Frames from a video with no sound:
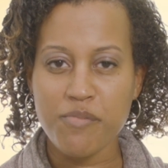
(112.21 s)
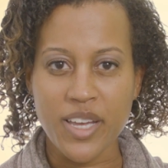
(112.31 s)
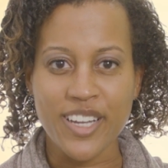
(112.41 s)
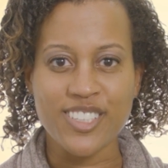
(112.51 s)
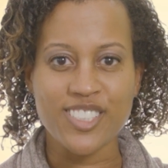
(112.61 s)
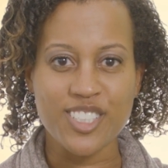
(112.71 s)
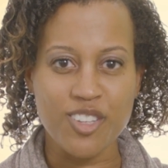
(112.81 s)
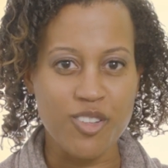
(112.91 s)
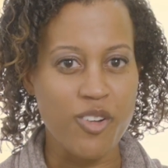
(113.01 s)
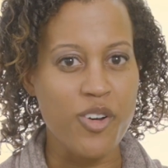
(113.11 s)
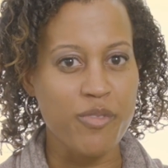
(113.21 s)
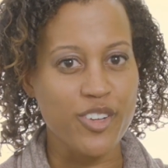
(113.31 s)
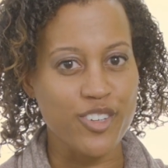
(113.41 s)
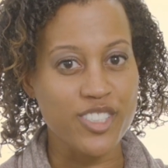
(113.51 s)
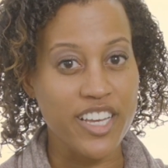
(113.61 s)
been still going with
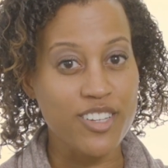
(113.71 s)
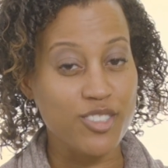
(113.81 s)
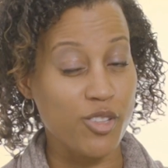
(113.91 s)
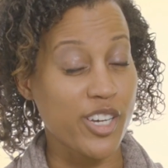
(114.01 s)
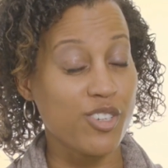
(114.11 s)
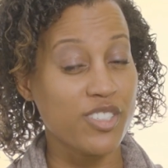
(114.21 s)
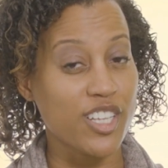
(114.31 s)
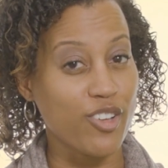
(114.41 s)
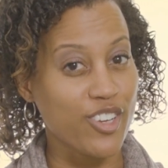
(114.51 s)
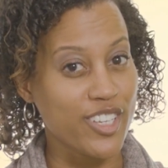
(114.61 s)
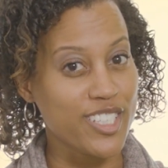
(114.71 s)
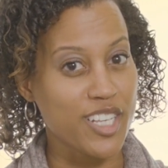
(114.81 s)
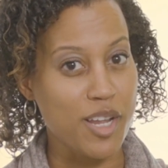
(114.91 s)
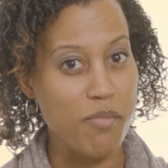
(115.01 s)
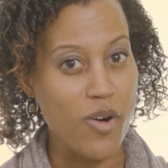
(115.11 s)
Girl Scouts, although I don't sell cookies
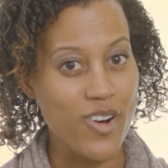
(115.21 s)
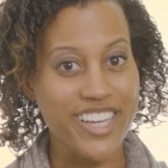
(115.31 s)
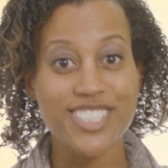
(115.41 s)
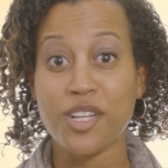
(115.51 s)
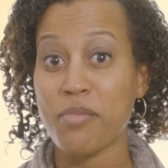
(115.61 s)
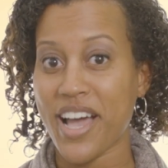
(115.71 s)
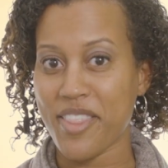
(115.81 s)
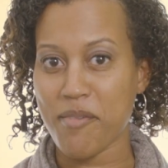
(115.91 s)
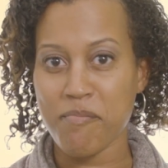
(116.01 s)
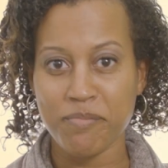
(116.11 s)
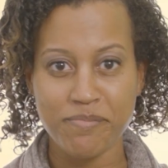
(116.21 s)
anymore, I still buy them.